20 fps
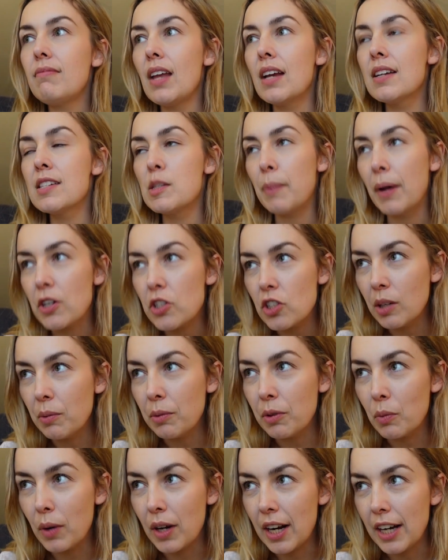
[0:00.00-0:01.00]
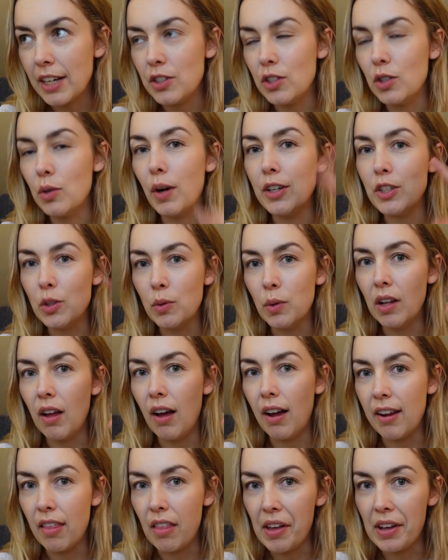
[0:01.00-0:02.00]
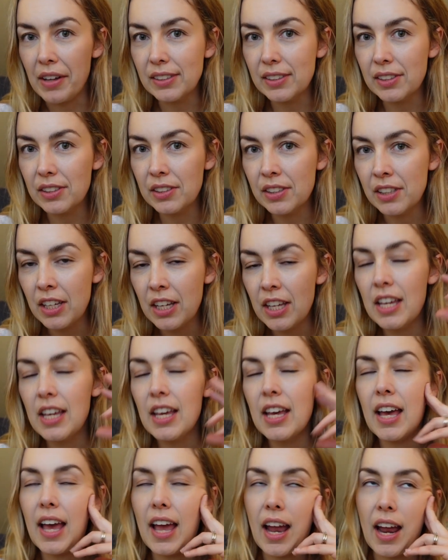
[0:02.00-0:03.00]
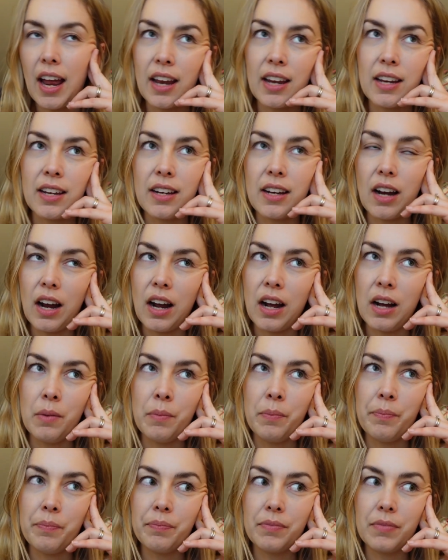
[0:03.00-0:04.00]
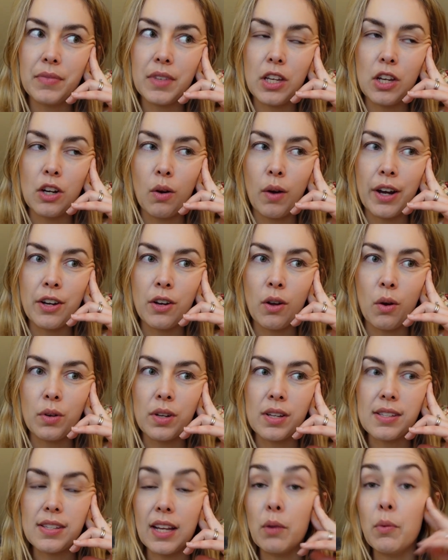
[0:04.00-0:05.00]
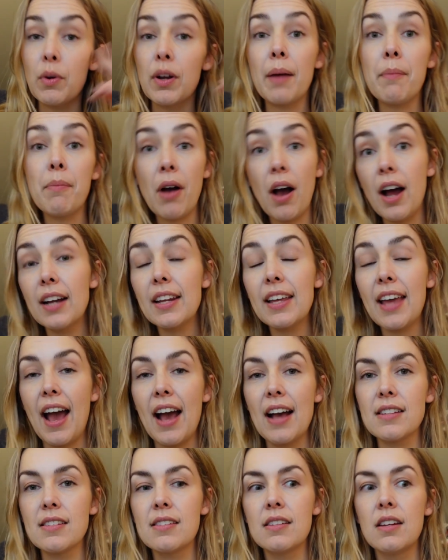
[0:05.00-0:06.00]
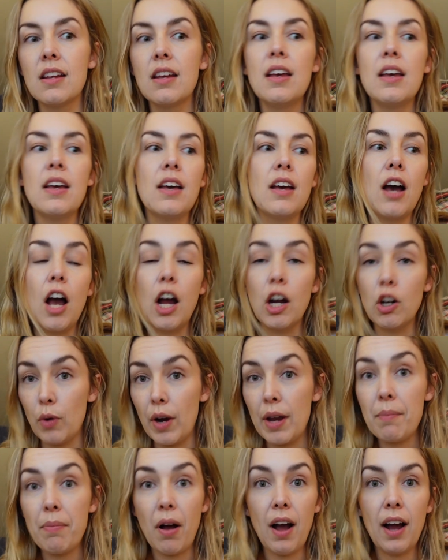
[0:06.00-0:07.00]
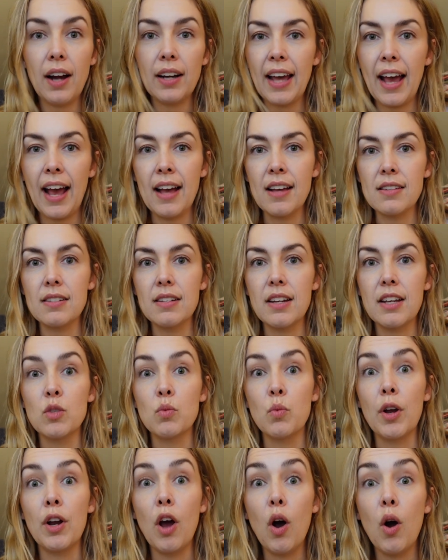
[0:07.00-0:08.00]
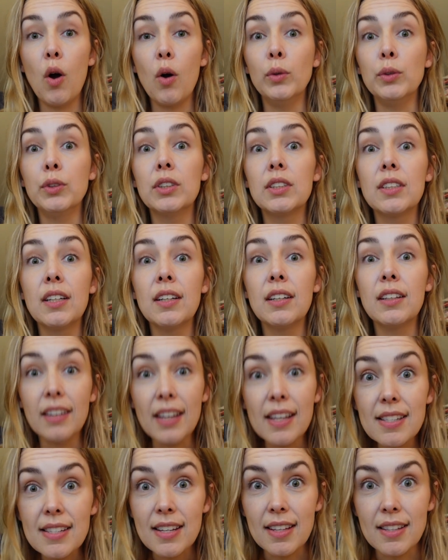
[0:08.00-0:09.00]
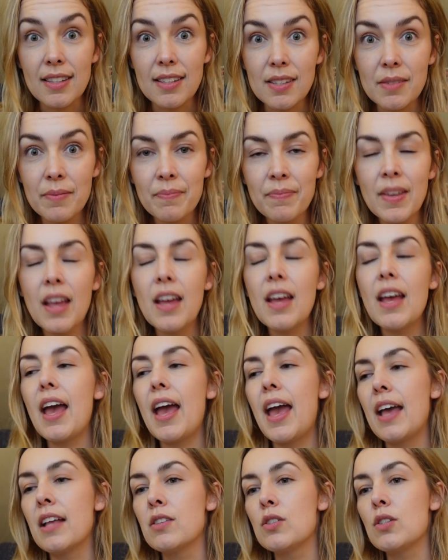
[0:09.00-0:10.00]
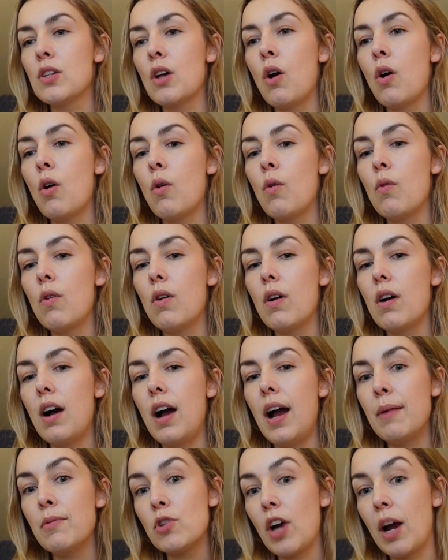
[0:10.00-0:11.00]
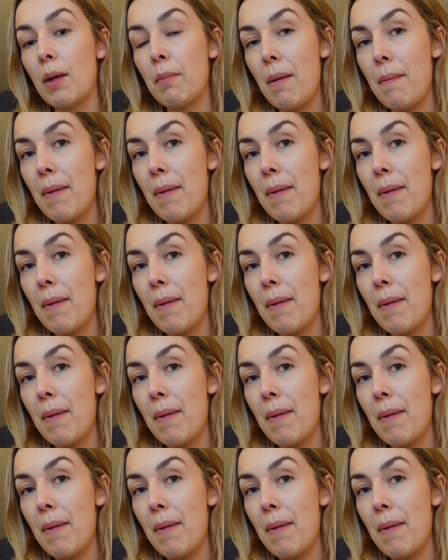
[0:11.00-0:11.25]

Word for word: especially with what I do, I do a lot of this. And, um, you know, I notice like when I podcast, a great podcast is when a host listens. And so I'm trying my